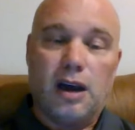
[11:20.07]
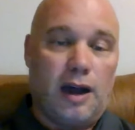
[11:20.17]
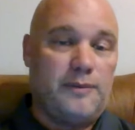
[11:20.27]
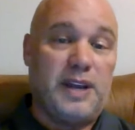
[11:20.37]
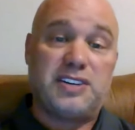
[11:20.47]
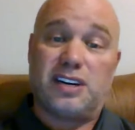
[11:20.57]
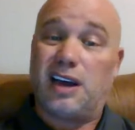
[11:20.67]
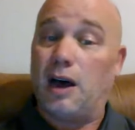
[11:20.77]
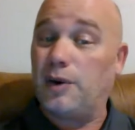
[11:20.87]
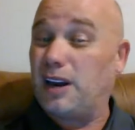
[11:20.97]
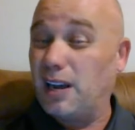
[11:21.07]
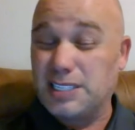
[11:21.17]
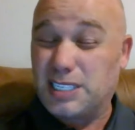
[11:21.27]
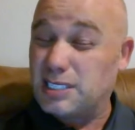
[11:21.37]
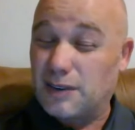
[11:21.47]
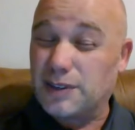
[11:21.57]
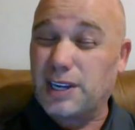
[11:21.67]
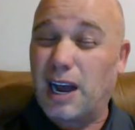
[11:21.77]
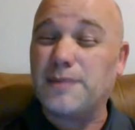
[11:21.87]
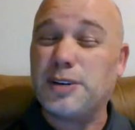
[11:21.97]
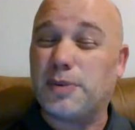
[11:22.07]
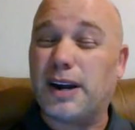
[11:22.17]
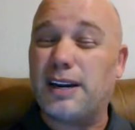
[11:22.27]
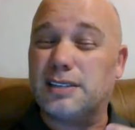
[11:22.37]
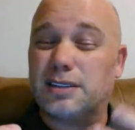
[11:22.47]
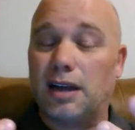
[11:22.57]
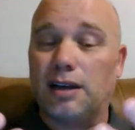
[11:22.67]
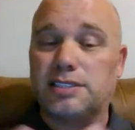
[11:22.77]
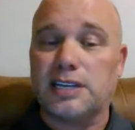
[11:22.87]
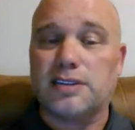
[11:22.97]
I've mentioned Conrad Hussey several times. He played at St.